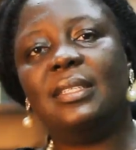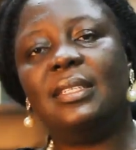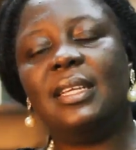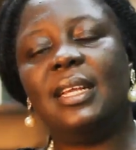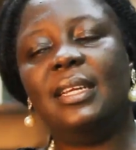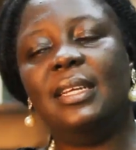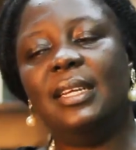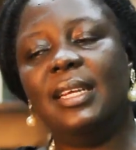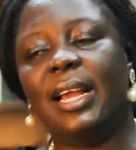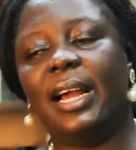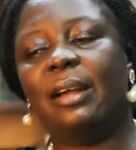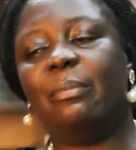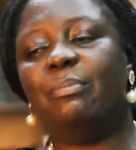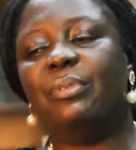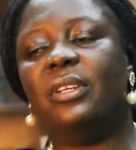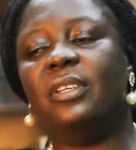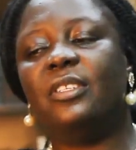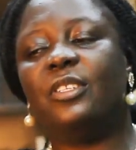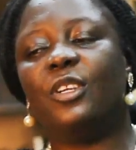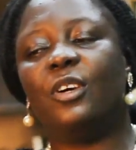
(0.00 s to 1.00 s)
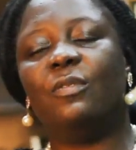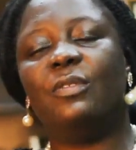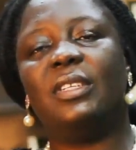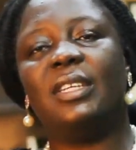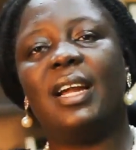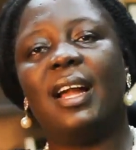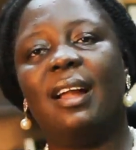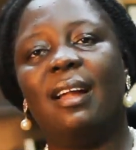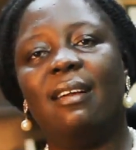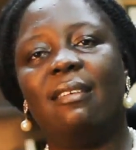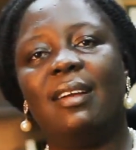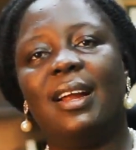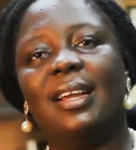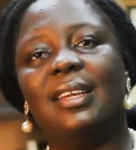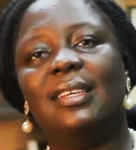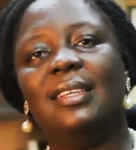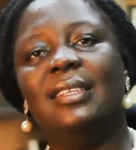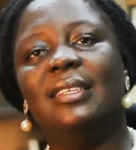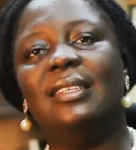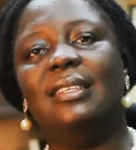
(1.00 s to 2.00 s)
the liability of the hirer
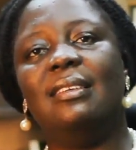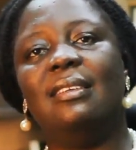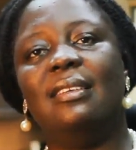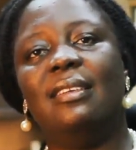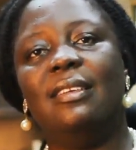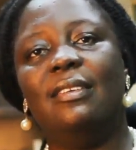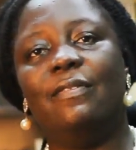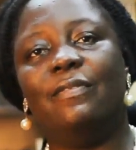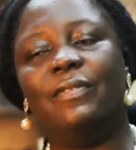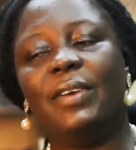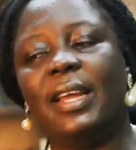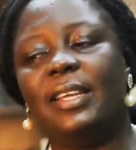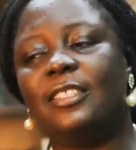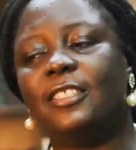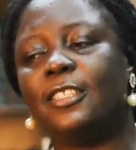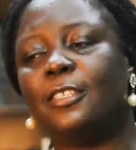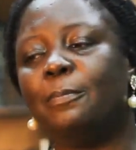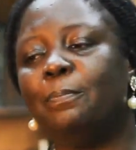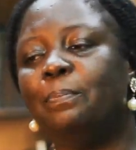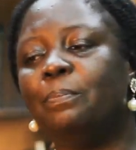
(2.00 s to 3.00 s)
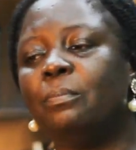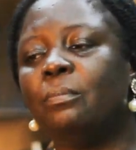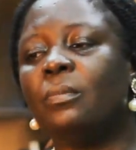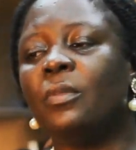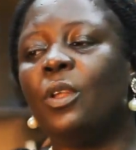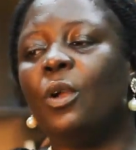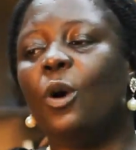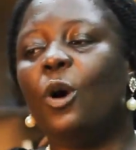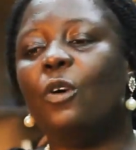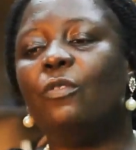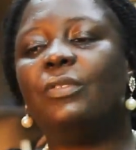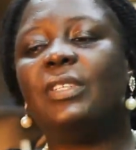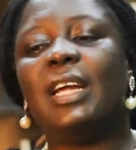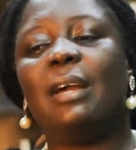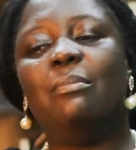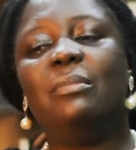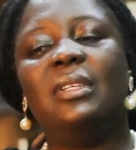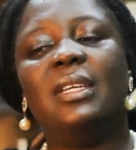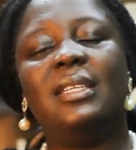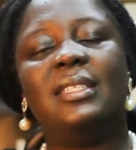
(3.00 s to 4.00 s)
in the event of
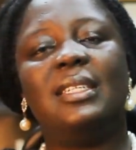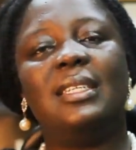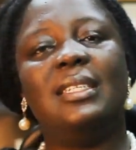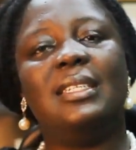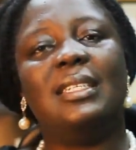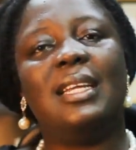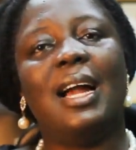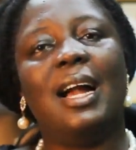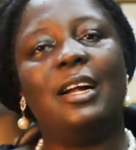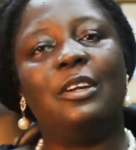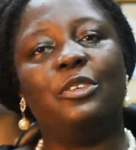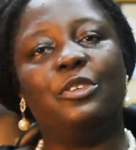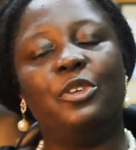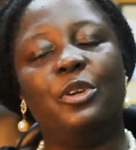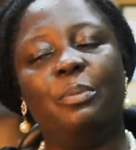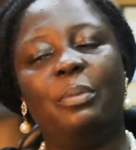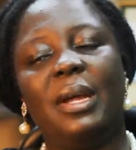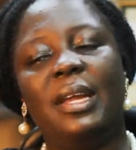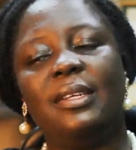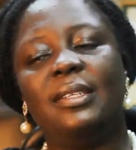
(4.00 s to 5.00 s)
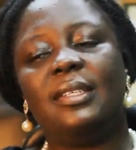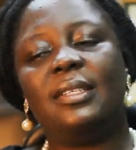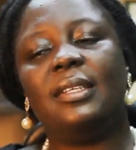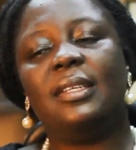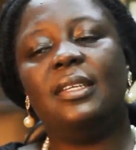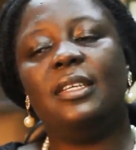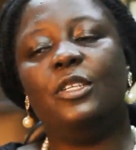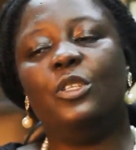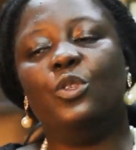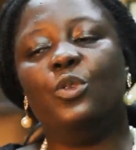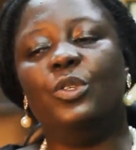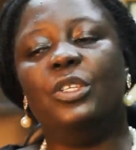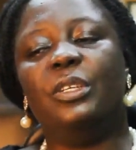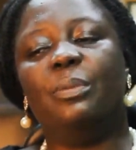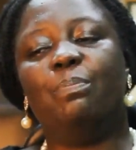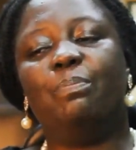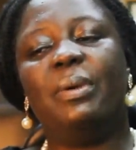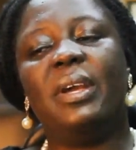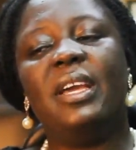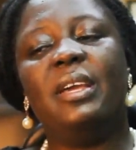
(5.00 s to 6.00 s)
terminating the agreement to the
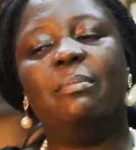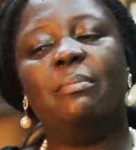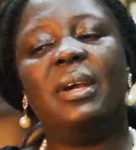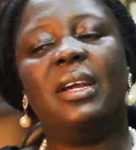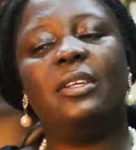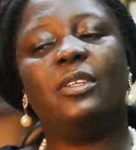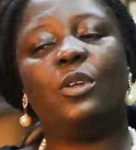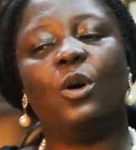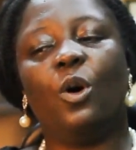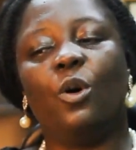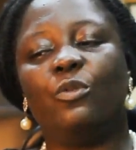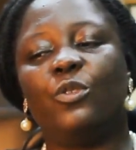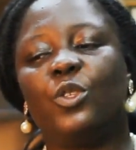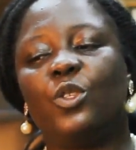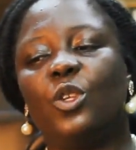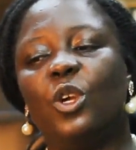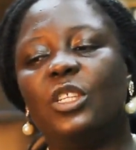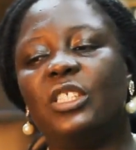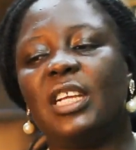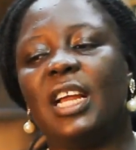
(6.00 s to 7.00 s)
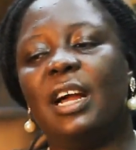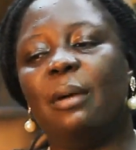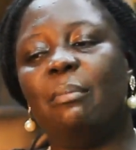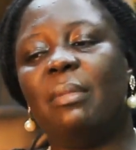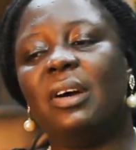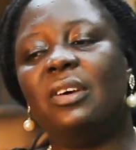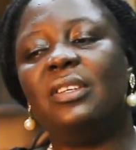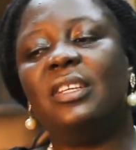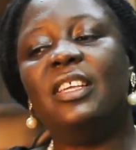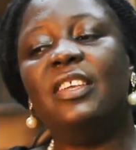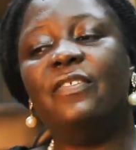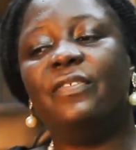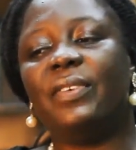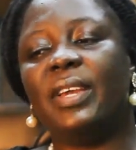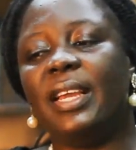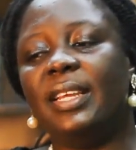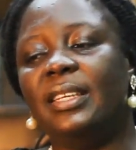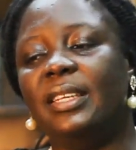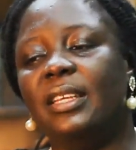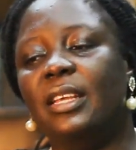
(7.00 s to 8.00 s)
payment of such amount, if
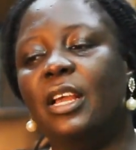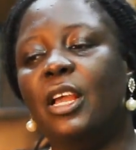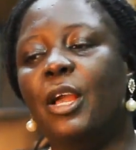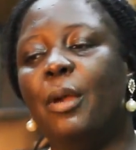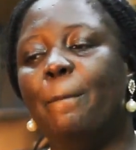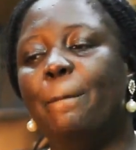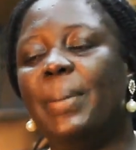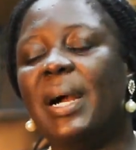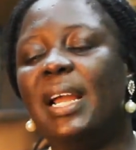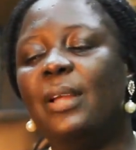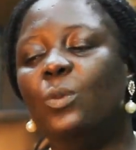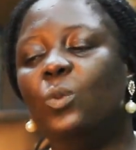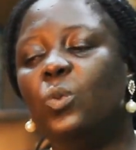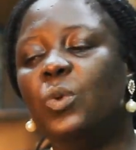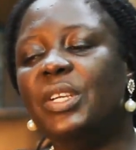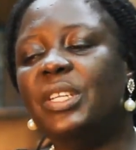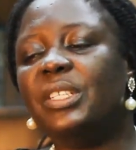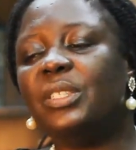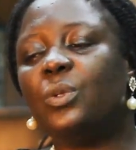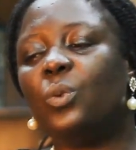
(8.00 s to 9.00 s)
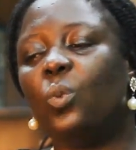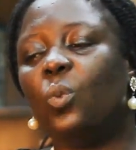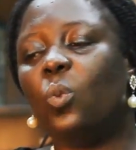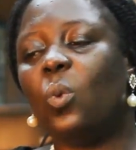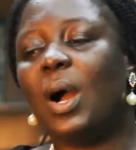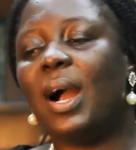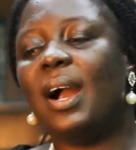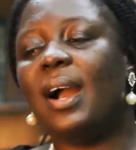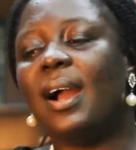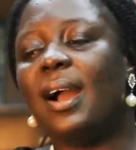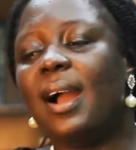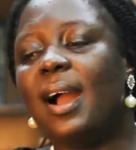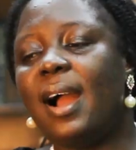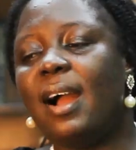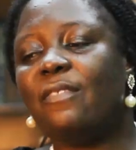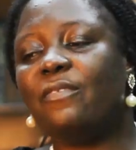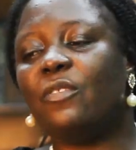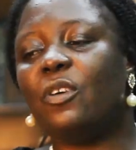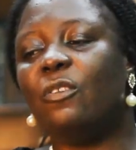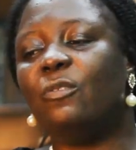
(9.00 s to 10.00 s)
any, by which
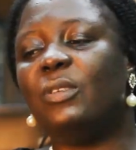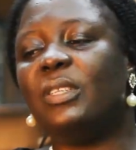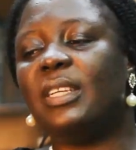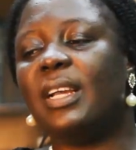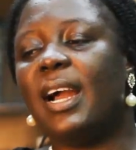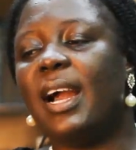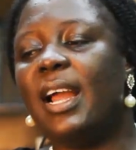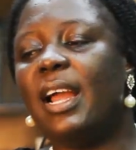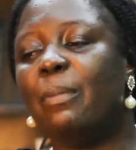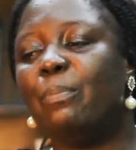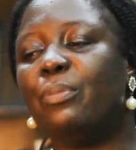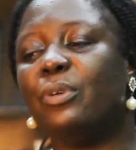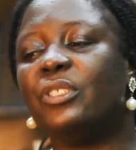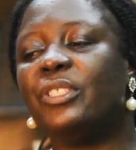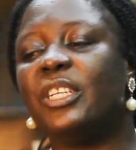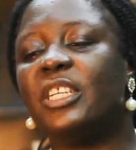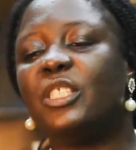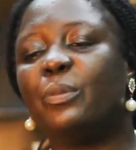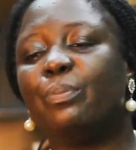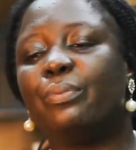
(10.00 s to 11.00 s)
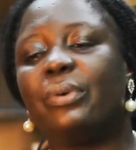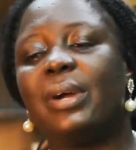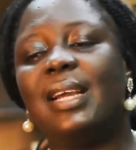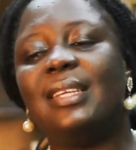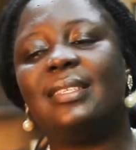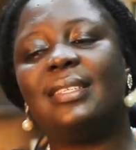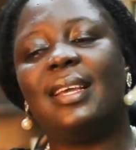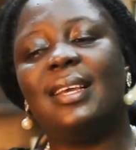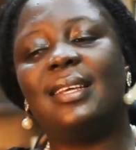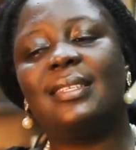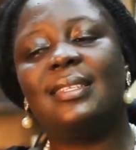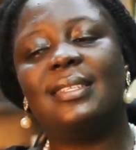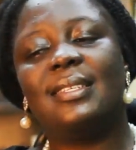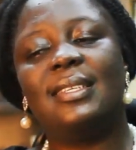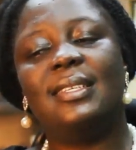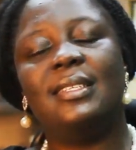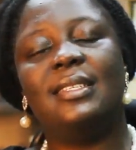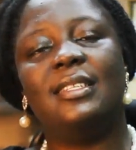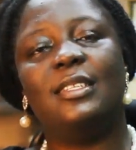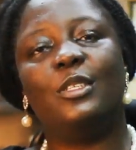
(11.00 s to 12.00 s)
1/2 of the hire purchase price
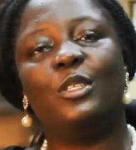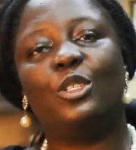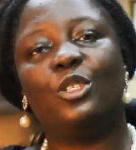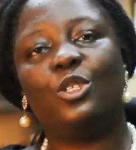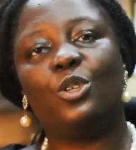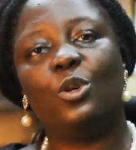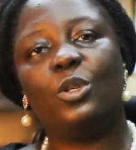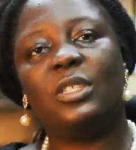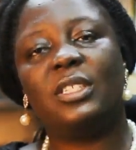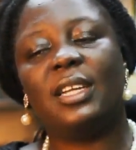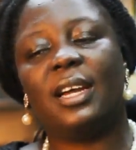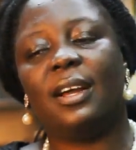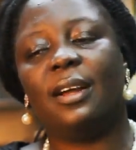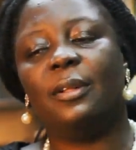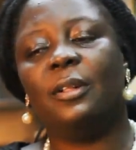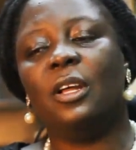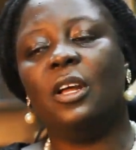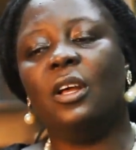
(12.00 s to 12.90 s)
exceeds the total